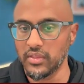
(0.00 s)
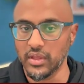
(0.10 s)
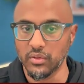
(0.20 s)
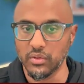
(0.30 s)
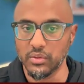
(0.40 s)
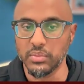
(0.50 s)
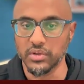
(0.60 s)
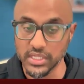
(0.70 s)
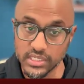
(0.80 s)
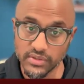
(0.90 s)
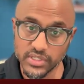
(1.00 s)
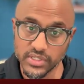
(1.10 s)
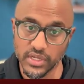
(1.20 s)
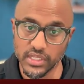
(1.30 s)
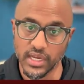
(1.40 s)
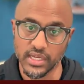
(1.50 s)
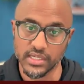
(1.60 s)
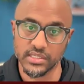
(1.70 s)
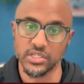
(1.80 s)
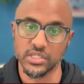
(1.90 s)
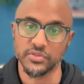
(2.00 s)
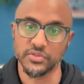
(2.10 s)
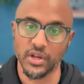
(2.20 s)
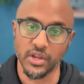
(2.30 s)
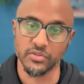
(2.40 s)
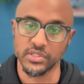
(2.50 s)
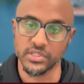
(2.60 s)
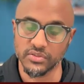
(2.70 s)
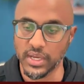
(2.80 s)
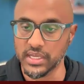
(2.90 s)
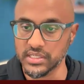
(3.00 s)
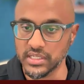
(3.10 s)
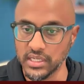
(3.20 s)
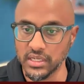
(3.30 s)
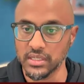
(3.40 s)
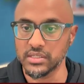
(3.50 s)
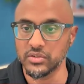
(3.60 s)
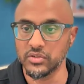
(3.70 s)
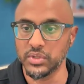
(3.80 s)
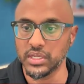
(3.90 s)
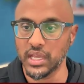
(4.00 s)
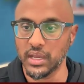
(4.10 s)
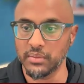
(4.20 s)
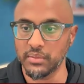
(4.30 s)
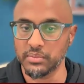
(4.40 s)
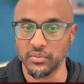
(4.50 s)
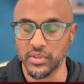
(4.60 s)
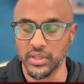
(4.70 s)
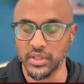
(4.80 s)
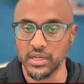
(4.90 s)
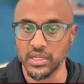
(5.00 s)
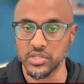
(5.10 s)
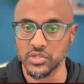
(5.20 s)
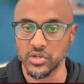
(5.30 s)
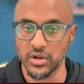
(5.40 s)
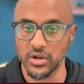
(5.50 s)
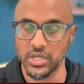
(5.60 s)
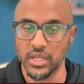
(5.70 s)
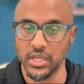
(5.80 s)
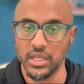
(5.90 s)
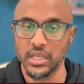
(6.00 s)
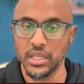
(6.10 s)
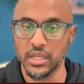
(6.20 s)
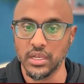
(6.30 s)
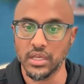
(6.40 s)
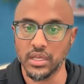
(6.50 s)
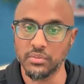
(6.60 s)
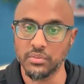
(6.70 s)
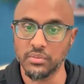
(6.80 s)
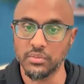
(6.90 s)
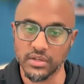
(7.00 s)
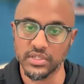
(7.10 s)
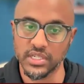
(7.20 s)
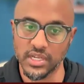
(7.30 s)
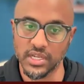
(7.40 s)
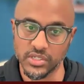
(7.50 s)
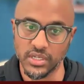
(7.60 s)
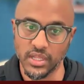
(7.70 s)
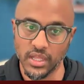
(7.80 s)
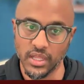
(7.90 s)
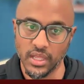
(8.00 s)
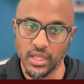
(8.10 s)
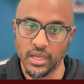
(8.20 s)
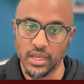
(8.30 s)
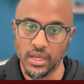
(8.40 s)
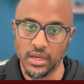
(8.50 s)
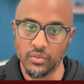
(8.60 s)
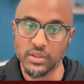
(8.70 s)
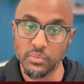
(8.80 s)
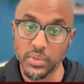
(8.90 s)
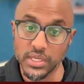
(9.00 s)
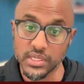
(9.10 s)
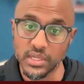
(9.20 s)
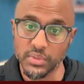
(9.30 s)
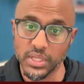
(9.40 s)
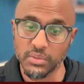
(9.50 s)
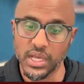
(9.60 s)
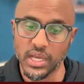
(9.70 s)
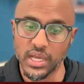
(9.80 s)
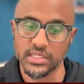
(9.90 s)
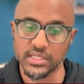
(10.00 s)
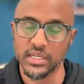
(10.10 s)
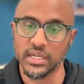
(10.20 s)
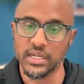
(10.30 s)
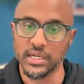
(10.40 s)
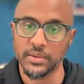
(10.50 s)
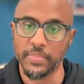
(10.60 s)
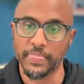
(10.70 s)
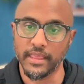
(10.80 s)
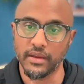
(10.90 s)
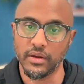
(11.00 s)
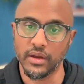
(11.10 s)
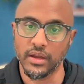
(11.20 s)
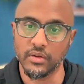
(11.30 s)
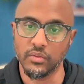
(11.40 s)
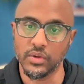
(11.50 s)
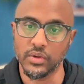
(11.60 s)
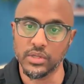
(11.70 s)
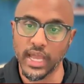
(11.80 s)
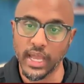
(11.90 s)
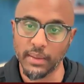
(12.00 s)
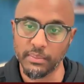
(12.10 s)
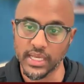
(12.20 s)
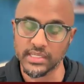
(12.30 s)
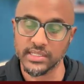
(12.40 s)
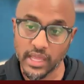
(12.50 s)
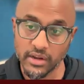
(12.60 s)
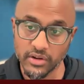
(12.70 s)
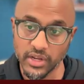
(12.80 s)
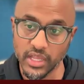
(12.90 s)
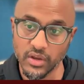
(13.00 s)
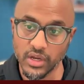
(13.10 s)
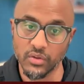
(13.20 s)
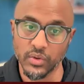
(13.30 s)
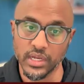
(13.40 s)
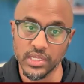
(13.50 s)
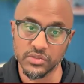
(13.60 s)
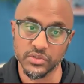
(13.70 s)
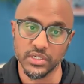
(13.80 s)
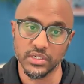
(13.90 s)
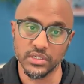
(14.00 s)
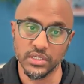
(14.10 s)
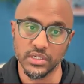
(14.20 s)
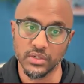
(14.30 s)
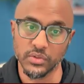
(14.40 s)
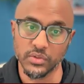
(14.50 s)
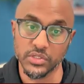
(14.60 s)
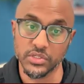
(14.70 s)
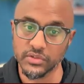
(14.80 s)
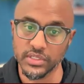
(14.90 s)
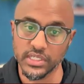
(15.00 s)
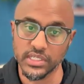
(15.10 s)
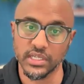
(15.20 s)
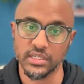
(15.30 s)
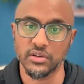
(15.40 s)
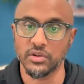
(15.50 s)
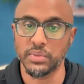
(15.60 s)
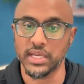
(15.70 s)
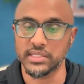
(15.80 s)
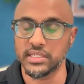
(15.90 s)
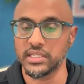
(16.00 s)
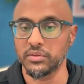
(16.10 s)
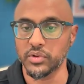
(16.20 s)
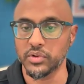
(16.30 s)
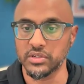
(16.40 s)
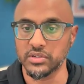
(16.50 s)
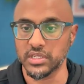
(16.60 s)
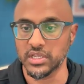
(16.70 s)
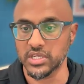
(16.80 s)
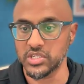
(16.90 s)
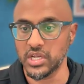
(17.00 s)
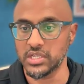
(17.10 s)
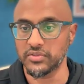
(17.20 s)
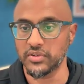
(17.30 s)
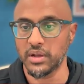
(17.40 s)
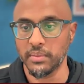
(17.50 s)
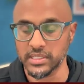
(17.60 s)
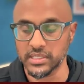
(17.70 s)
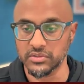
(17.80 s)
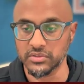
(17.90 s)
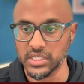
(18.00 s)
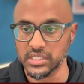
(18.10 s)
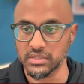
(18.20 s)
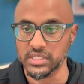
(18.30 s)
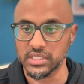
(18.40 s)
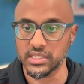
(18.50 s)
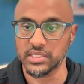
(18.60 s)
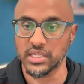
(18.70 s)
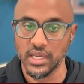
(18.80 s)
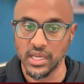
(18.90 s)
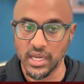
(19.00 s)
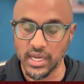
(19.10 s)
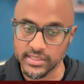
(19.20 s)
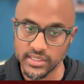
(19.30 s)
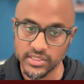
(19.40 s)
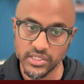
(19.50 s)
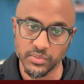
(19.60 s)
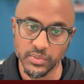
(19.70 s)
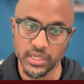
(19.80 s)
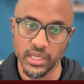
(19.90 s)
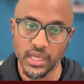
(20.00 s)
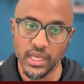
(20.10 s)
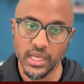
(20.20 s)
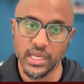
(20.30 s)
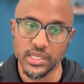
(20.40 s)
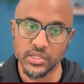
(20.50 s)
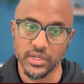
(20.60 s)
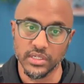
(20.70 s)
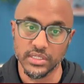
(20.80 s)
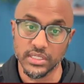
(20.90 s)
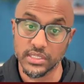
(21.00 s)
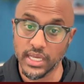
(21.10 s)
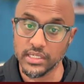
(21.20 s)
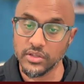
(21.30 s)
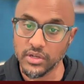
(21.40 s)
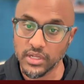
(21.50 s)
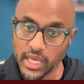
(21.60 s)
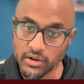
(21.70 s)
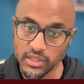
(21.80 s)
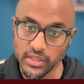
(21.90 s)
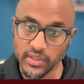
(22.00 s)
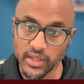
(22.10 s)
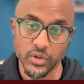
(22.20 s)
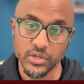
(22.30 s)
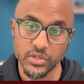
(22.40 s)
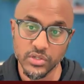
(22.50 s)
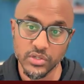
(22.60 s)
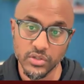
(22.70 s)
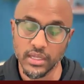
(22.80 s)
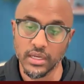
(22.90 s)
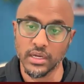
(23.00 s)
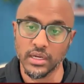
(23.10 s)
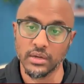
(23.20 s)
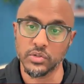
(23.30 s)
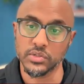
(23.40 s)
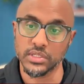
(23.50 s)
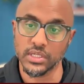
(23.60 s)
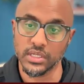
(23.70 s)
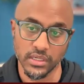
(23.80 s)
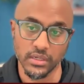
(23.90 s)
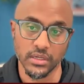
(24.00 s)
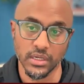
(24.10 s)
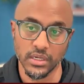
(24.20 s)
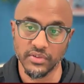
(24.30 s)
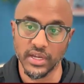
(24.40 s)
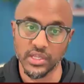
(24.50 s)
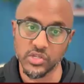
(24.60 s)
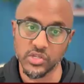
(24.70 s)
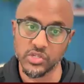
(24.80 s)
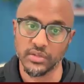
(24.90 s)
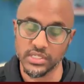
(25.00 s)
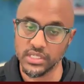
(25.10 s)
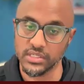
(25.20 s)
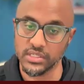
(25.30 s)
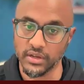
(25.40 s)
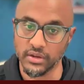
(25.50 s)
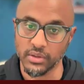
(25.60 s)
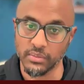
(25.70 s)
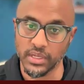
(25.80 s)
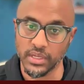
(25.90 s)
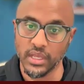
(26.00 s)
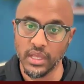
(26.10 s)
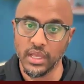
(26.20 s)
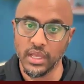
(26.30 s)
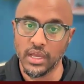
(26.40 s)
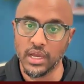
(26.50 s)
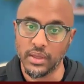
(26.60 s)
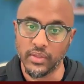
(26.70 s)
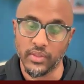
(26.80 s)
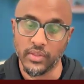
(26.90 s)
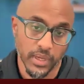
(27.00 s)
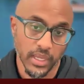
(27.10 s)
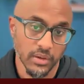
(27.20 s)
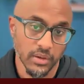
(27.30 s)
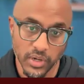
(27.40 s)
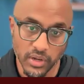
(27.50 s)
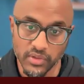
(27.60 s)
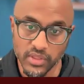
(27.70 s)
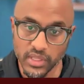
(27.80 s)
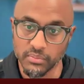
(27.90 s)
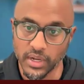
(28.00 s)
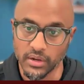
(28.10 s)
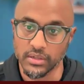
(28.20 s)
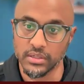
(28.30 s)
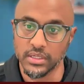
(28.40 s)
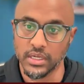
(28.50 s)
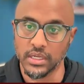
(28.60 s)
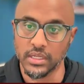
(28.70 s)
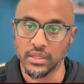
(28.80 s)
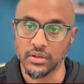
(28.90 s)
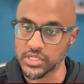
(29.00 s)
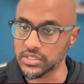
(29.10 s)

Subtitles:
there would be a release of Israeli hostages for hundreds of Palestinians who've been kept often without any charge in administrative detention. One of the biggest stumbling blocks was what happened last Saturday when Israel was due to release 600 Palestinian prisoners in exchange for Hamas's release of six hostages, but Israel decided unilaterally that it wouldn't do that, which was a clear violation of the ceasefire agreement. And that, again, put everything in peril. And their